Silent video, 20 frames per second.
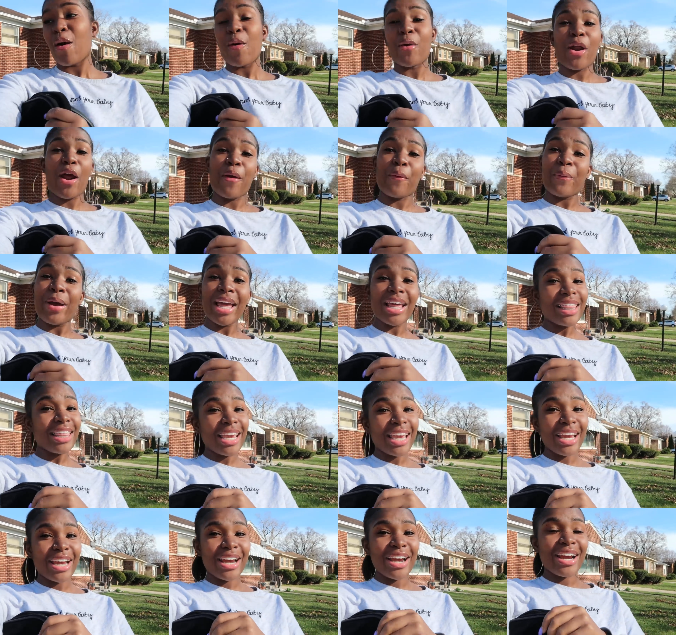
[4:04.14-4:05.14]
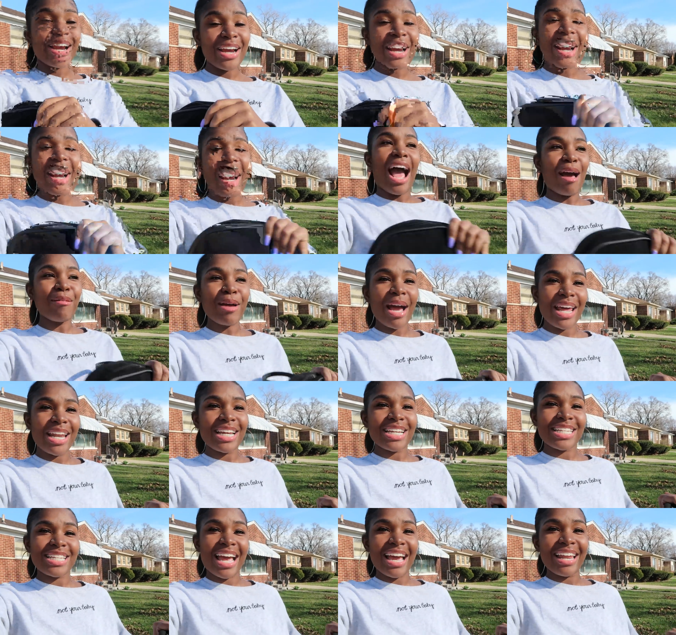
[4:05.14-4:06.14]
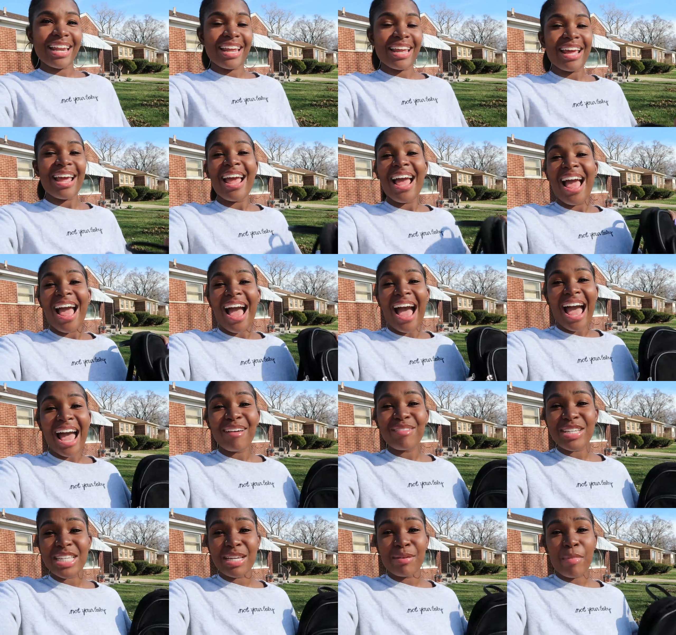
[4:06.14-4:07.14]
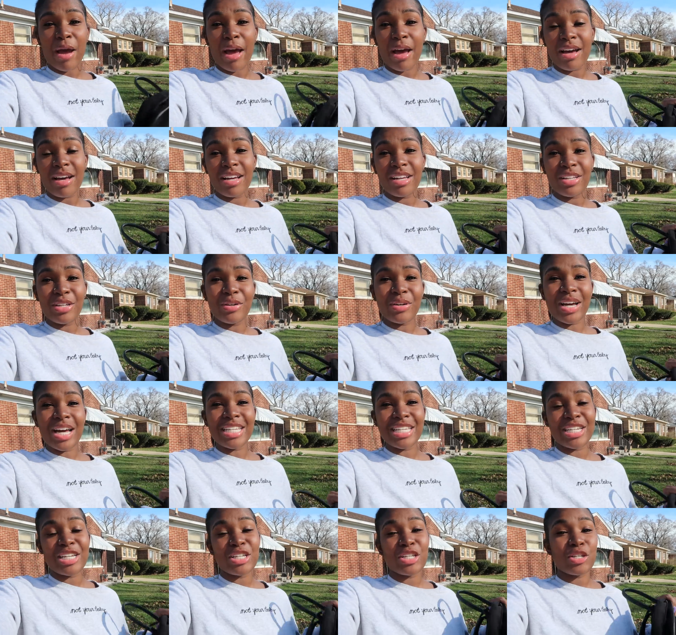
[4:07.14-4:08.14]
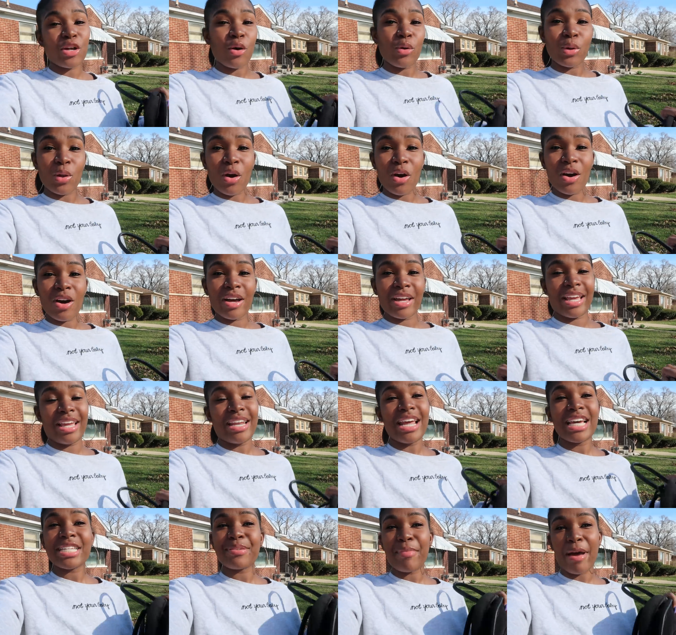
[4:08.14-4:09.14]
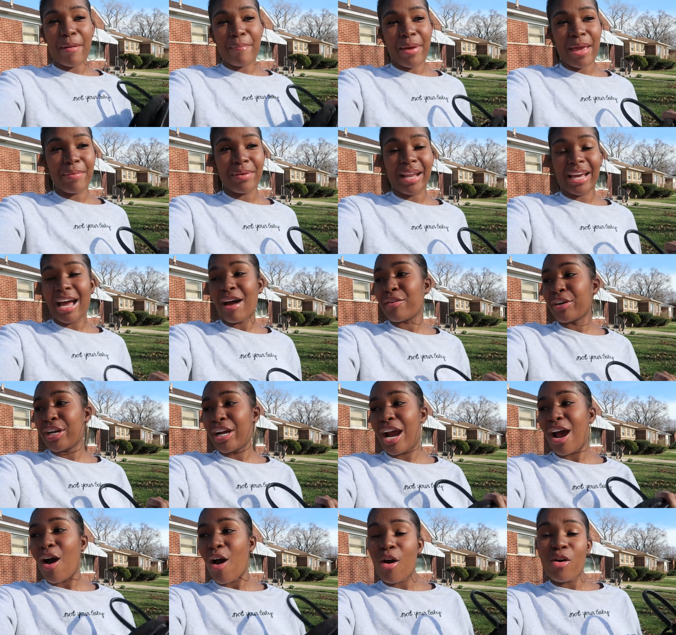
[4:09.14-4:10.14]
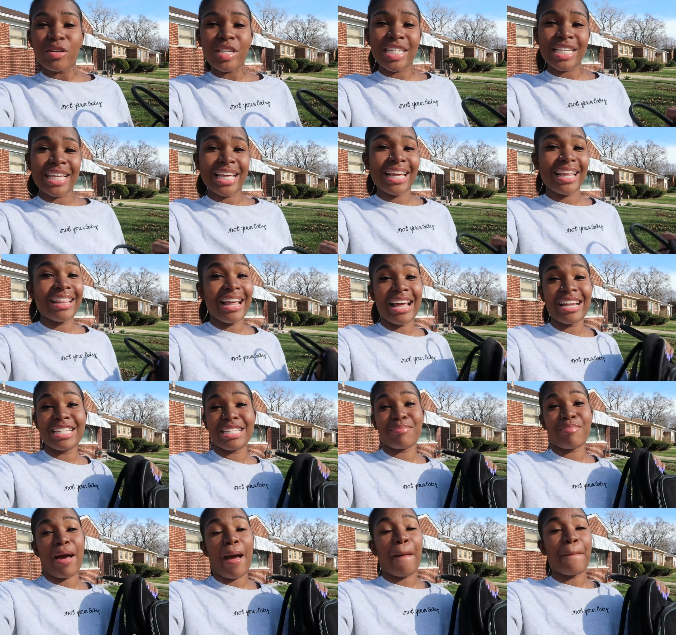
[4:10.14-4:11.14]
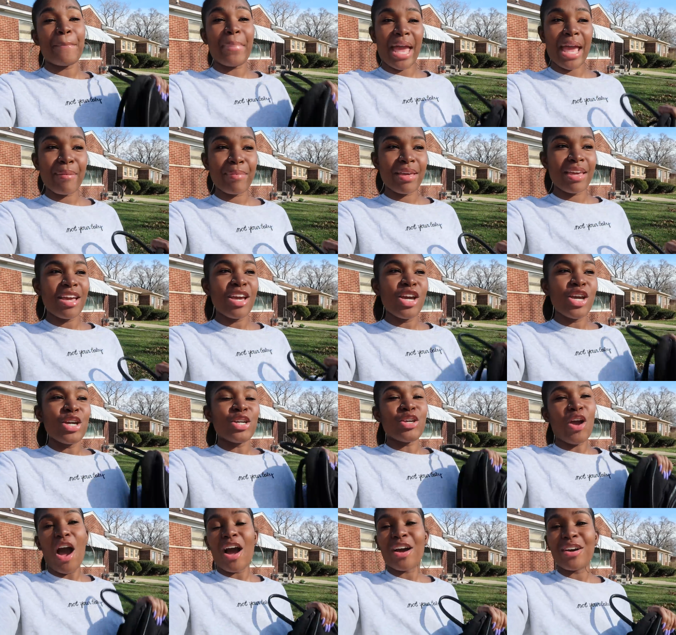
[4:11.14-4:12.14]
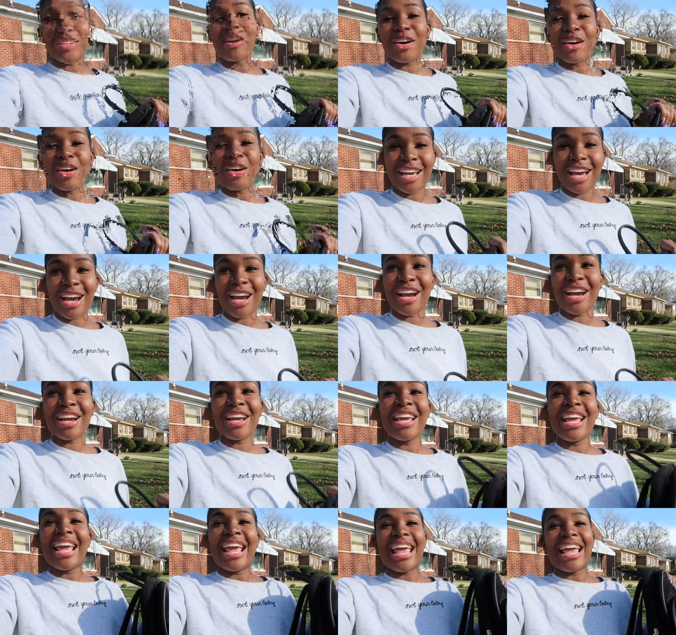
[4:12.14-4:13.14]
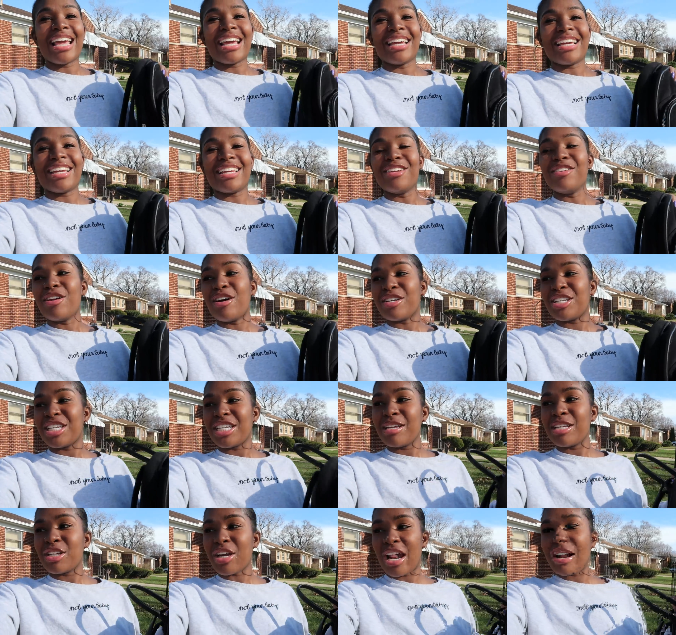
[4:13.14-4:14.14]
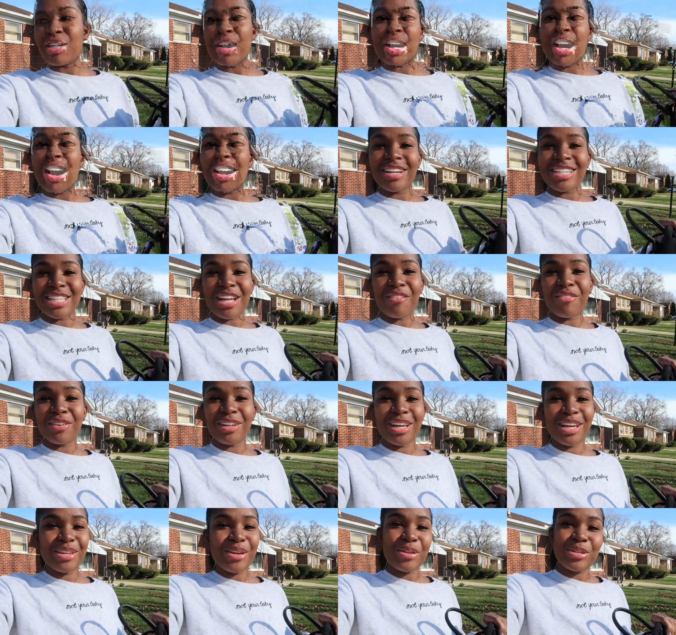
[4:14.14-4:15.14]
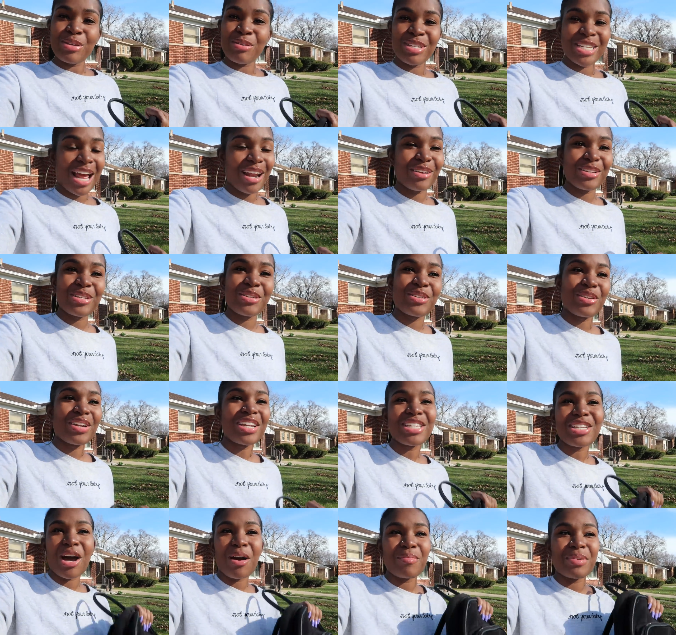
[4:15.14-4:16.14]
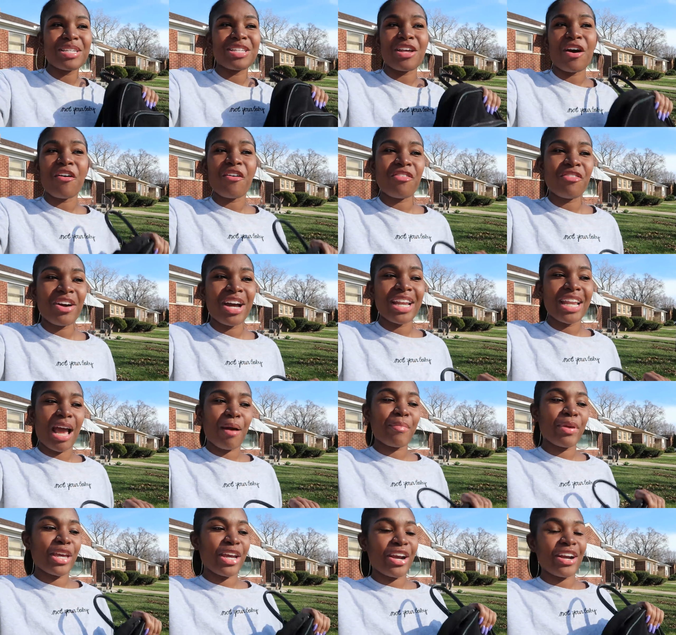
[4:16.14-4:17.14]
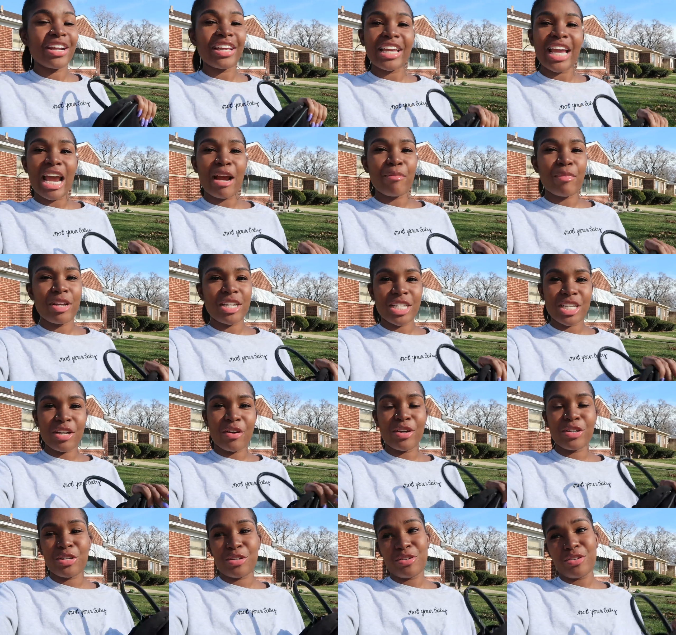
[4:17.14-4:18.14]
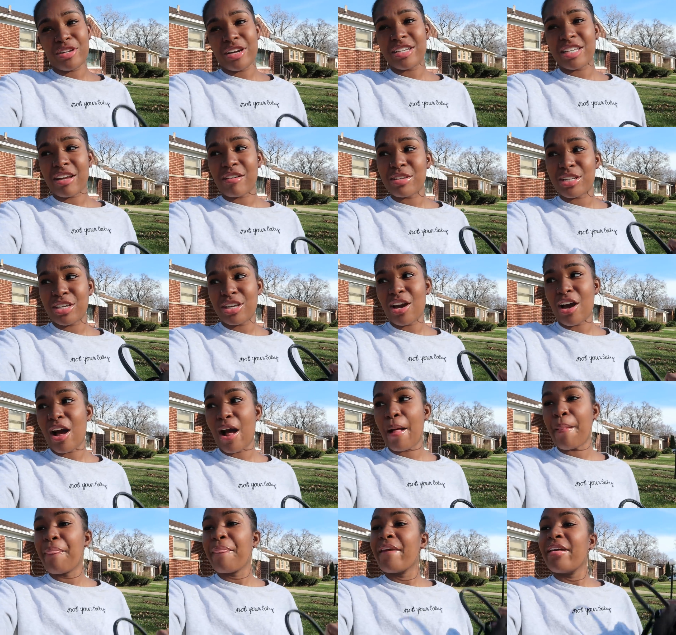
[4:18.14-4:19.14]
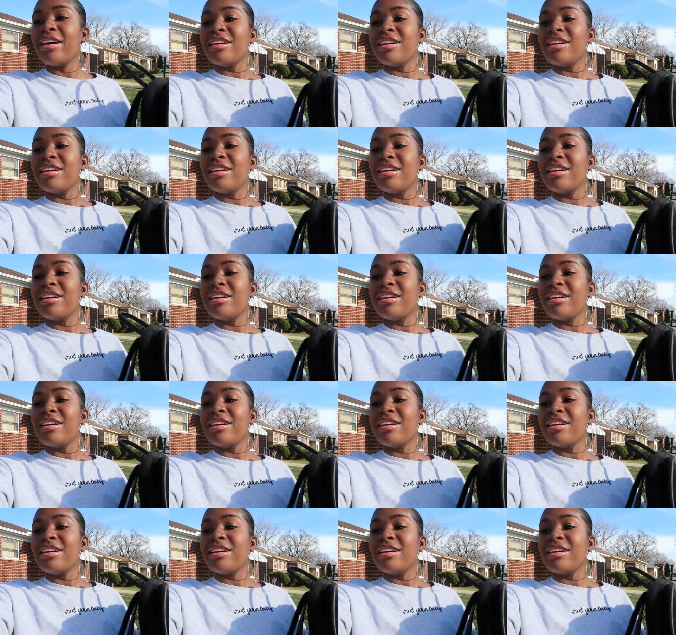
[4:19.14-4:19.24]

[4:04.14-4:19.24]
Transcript: are on our way there. I'm kind of excited. I haven't seen my uh, little cousin in so long, and that's my baby. Like, I don't care how old she get. That is my baby. Y'all going to see her. And, you know, she's trying to make herself a little YouTube channel, too. So this is going to be so funny. I'm going to get her the camera. She's going to introduce herself to y'all.